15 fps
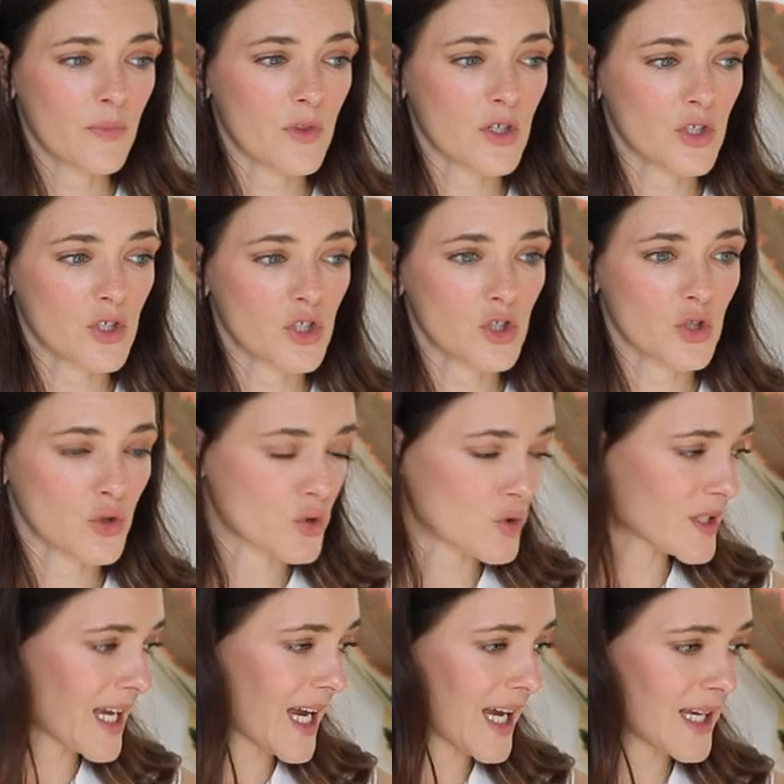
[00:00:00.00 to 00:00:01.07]
The
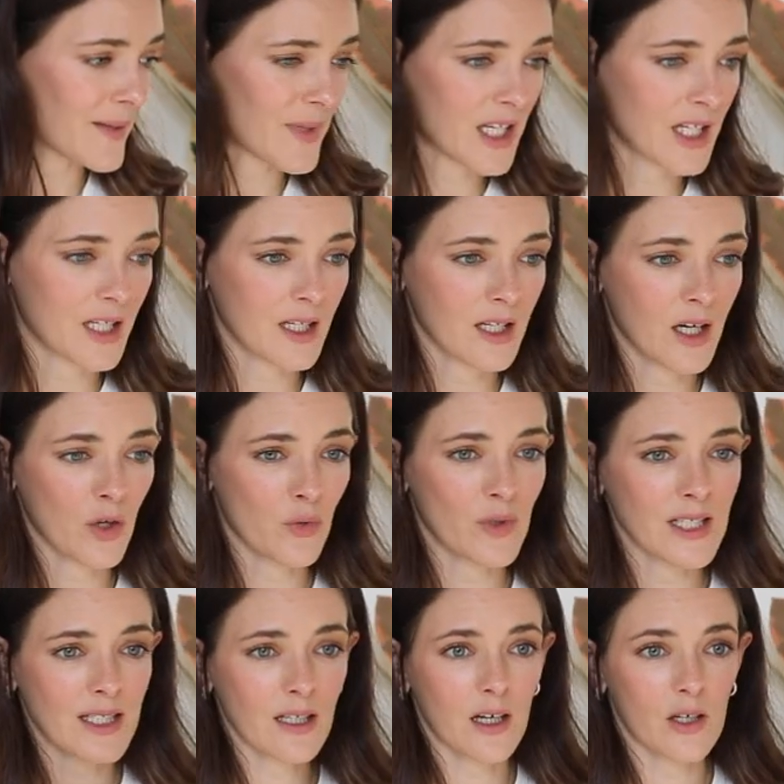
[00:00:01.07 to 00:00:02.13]
shoes came in a
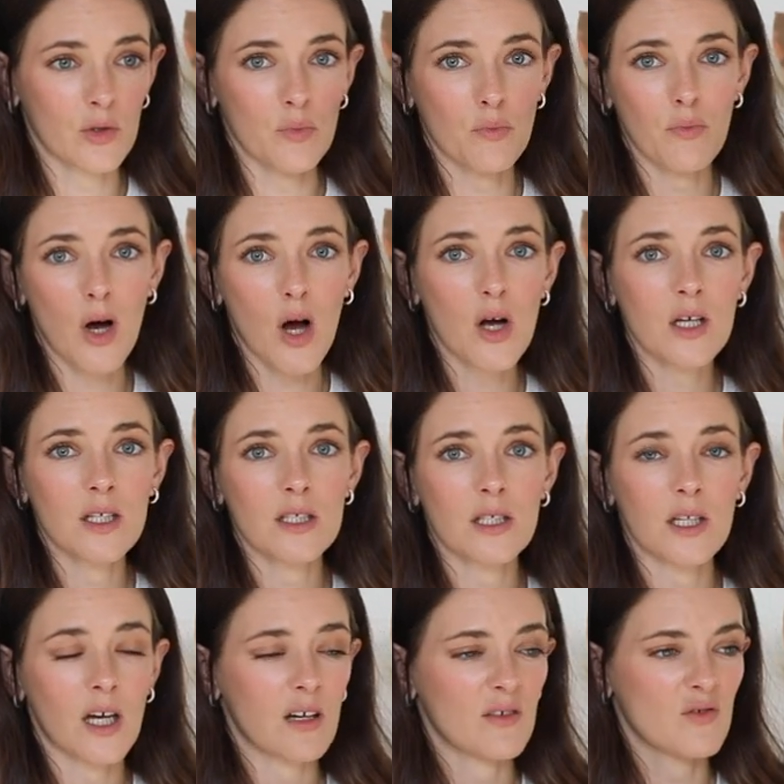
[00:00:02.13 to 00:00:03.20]
recycled box
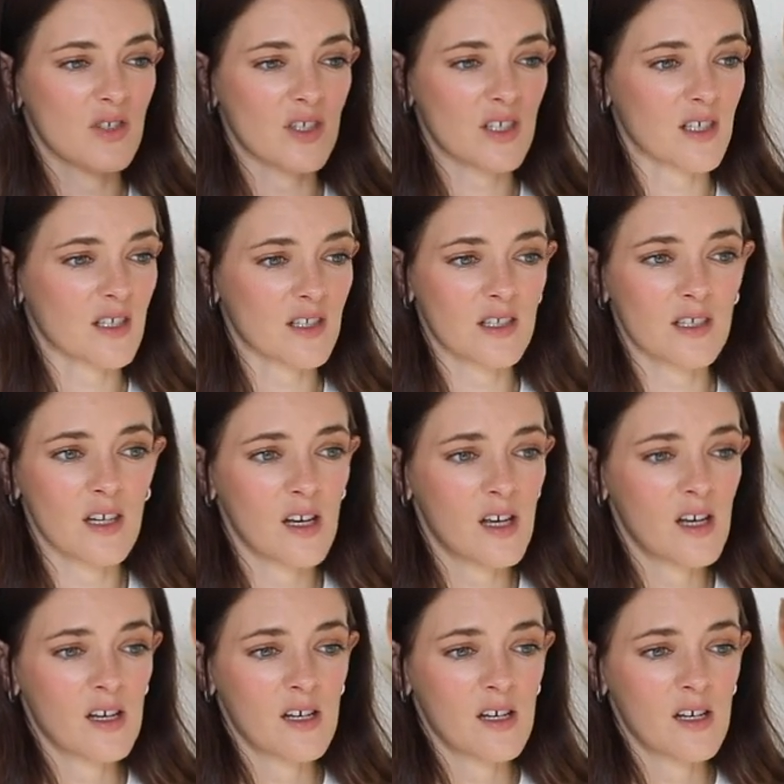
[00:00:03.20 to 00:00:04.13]
that was just